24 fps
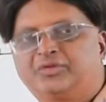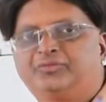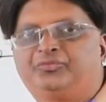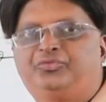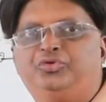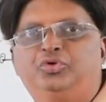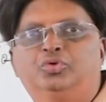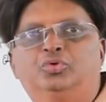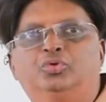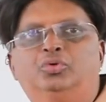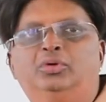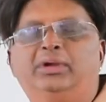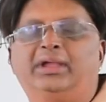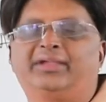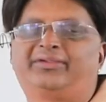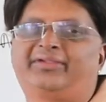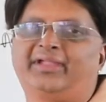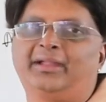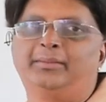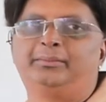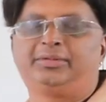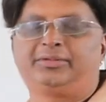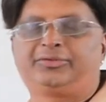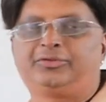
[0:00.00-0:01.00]
Few
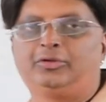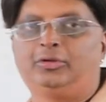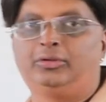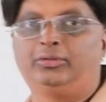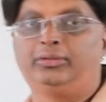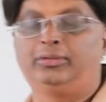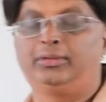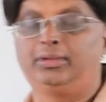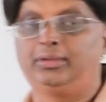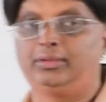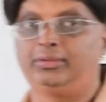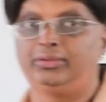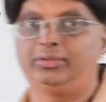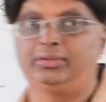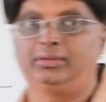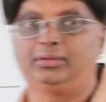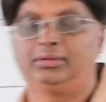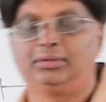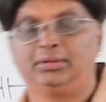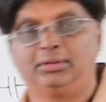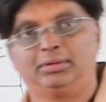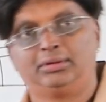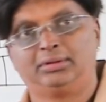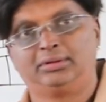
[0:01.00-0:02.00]
examples on
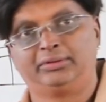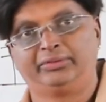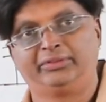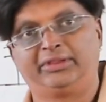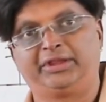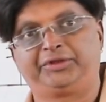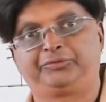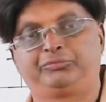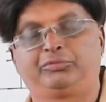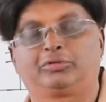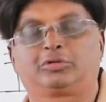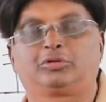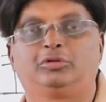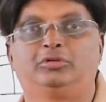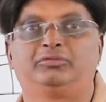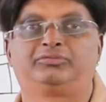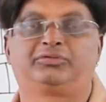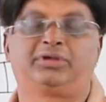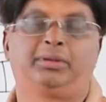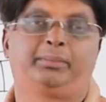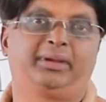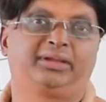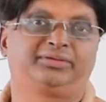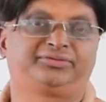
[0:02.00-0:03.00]
the network
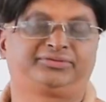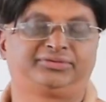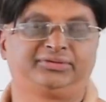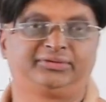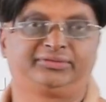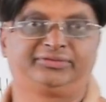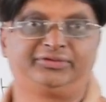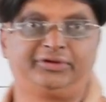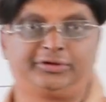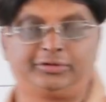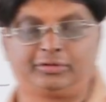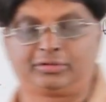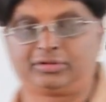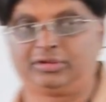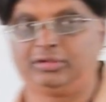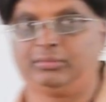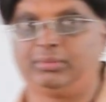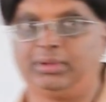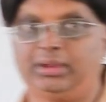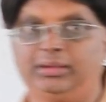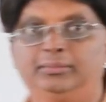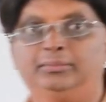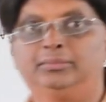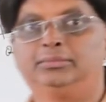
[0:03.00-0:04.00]
of capacitors that are
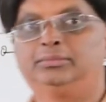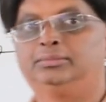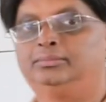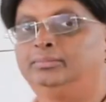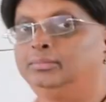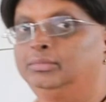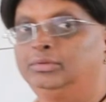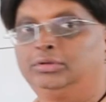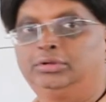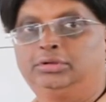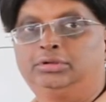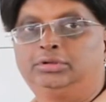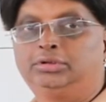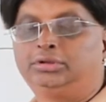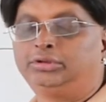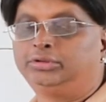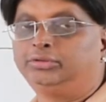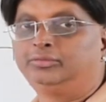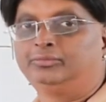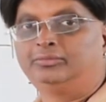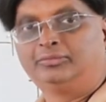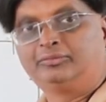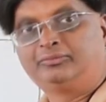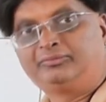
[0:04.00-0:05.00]
given.
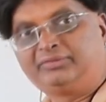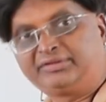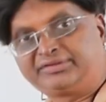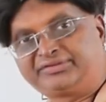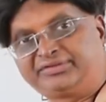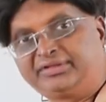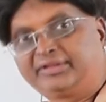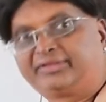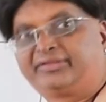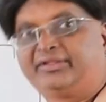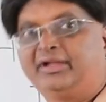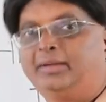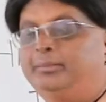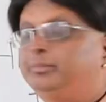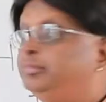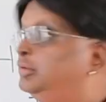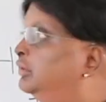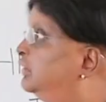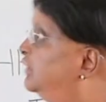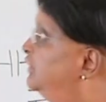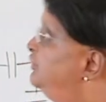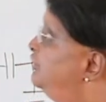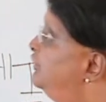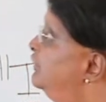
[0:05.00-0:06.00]
First
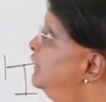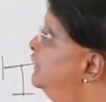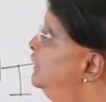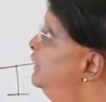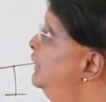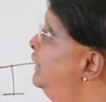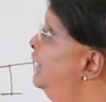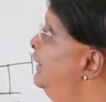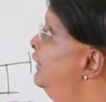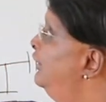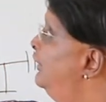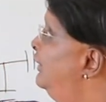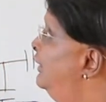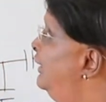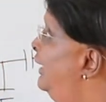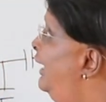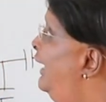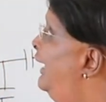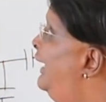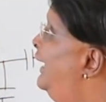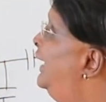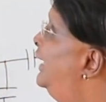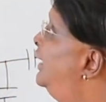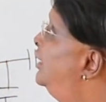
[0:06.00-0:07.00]
example,
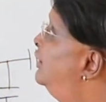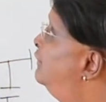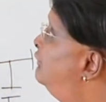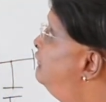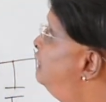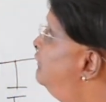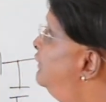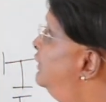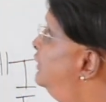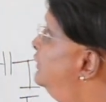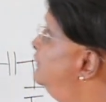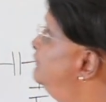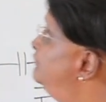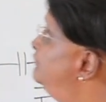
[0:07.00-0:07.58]
I have